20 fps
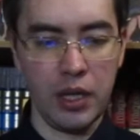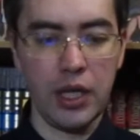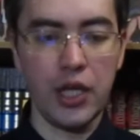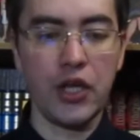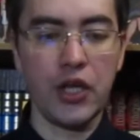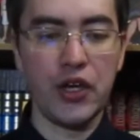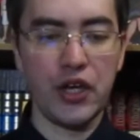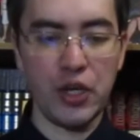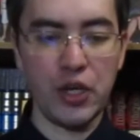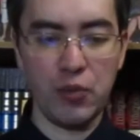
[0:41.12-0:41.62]

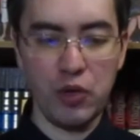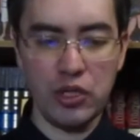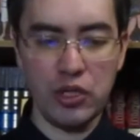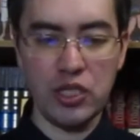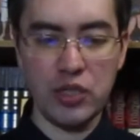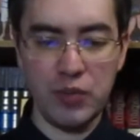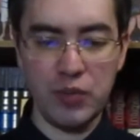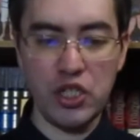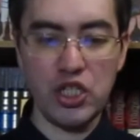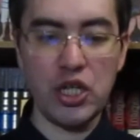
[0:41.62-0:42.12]
Reported
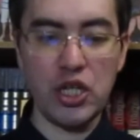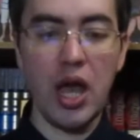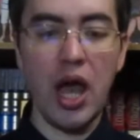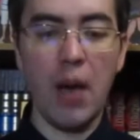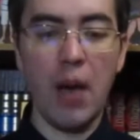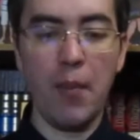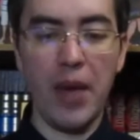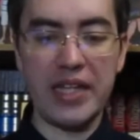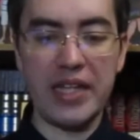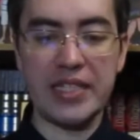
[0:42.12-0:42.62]
speech
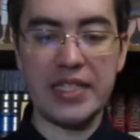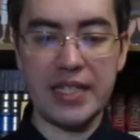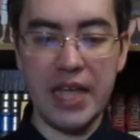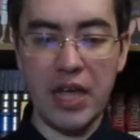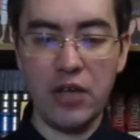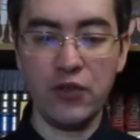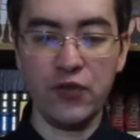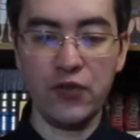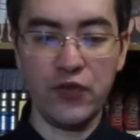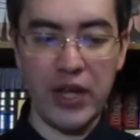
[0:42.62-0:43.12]
might sound
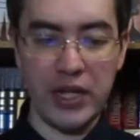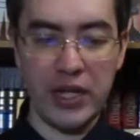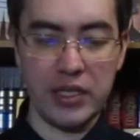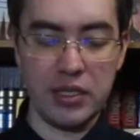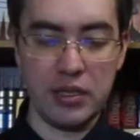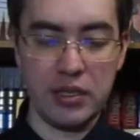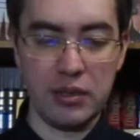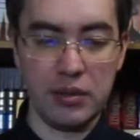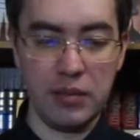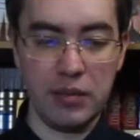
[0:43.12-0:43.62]
fancy,
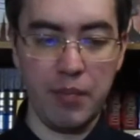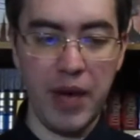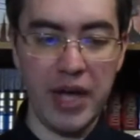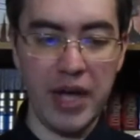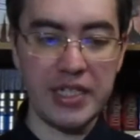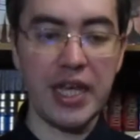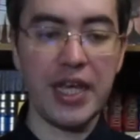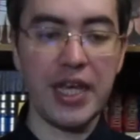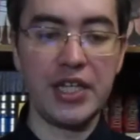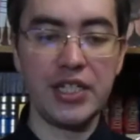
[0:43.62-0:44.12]
but
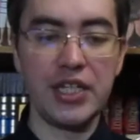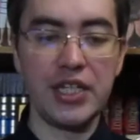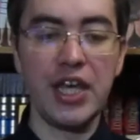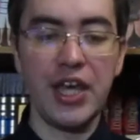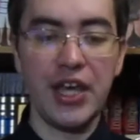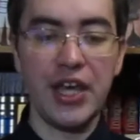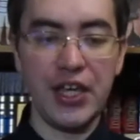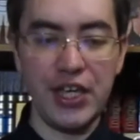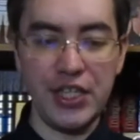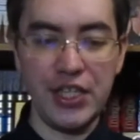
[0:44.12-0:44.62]
it
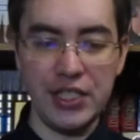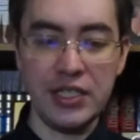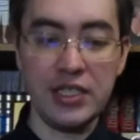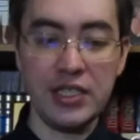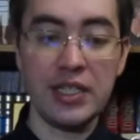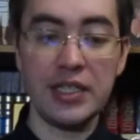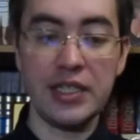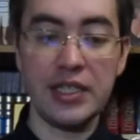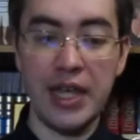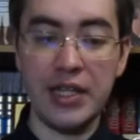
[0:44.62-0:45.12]

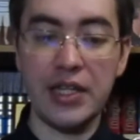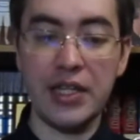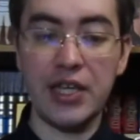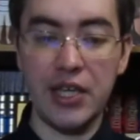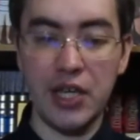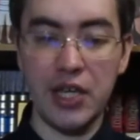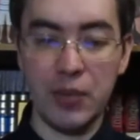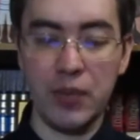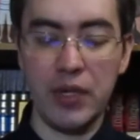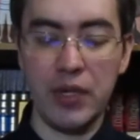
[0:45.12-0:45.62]
isn't that
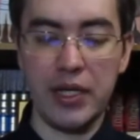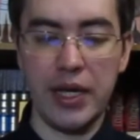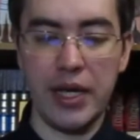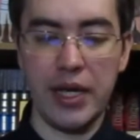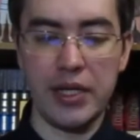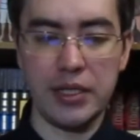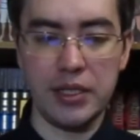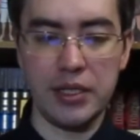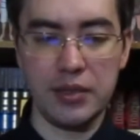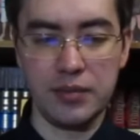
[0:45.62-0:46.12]

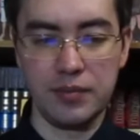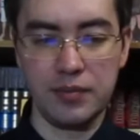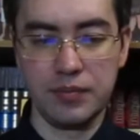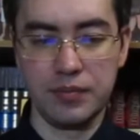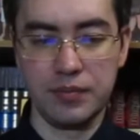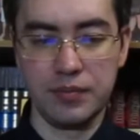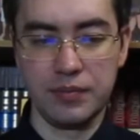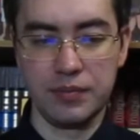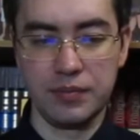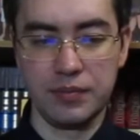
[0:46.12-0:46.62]
complicated.
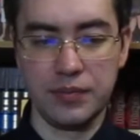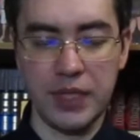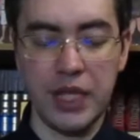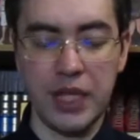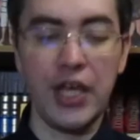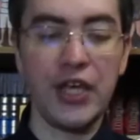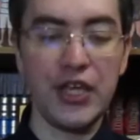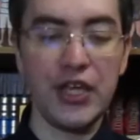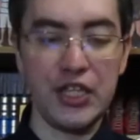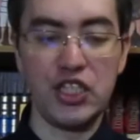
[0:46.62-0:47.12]

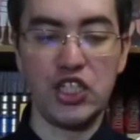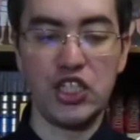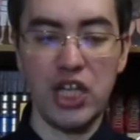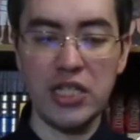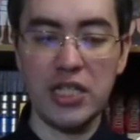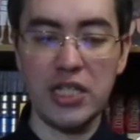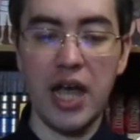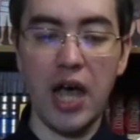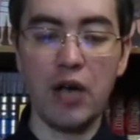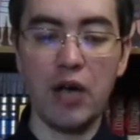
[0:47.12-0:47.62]
It's just
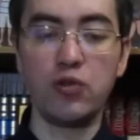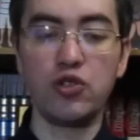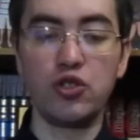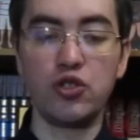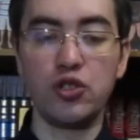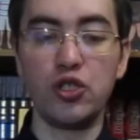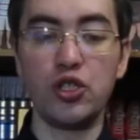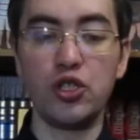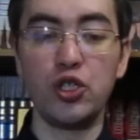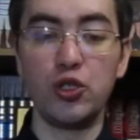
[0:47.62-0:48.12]
how
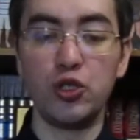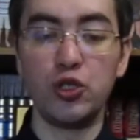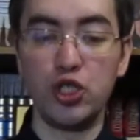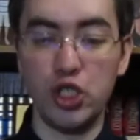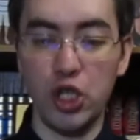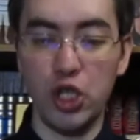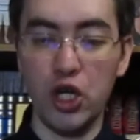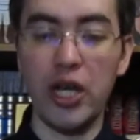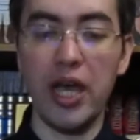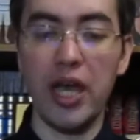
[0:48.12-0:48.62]
you
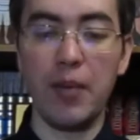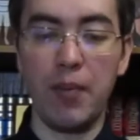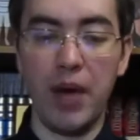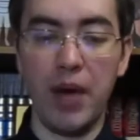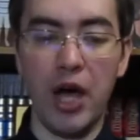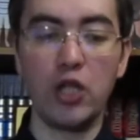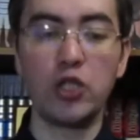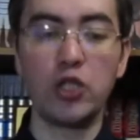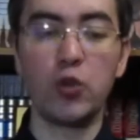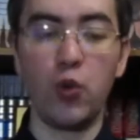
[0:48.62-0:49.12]
talk
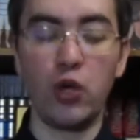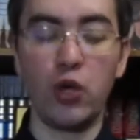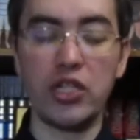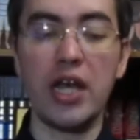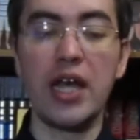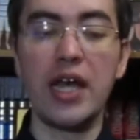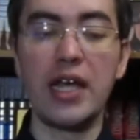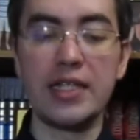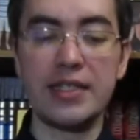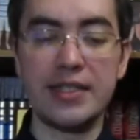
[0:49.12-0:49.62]
about what
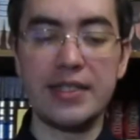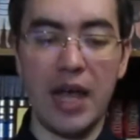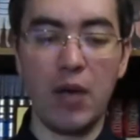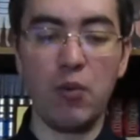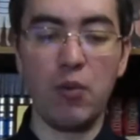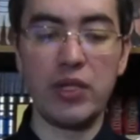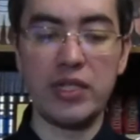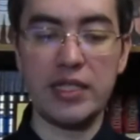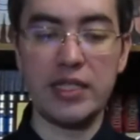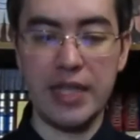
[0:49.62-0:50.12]

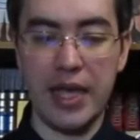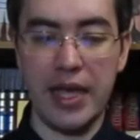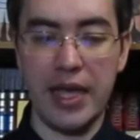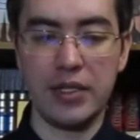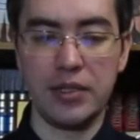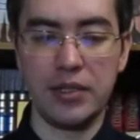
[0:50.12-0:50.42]
someone said.